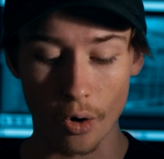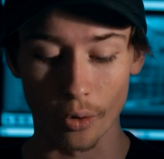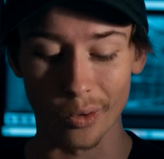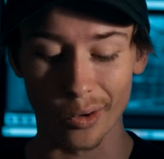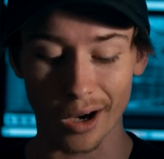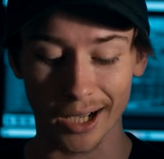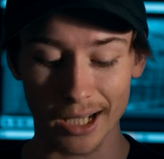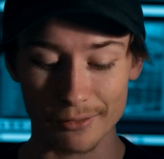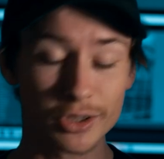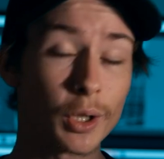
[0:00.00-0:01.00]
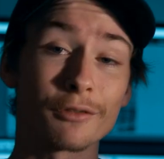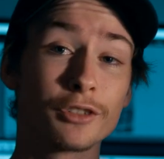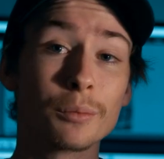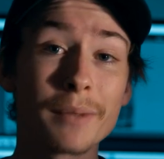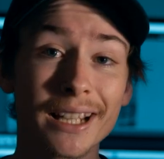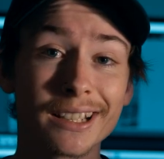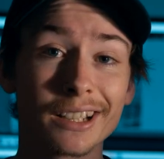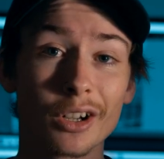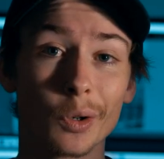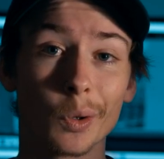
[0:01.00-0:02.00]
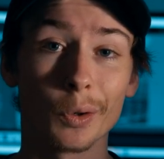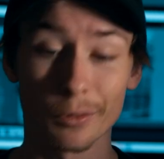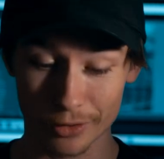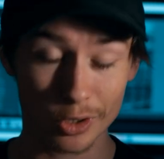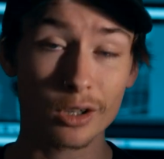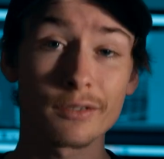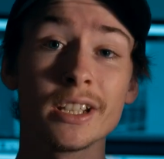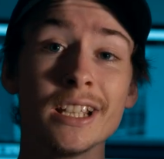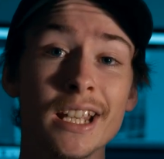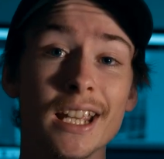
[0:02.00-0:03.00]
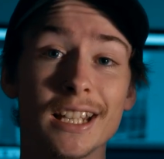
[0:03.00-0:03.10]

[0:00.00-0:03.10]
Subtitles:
or I have stopped filmmaking or photography.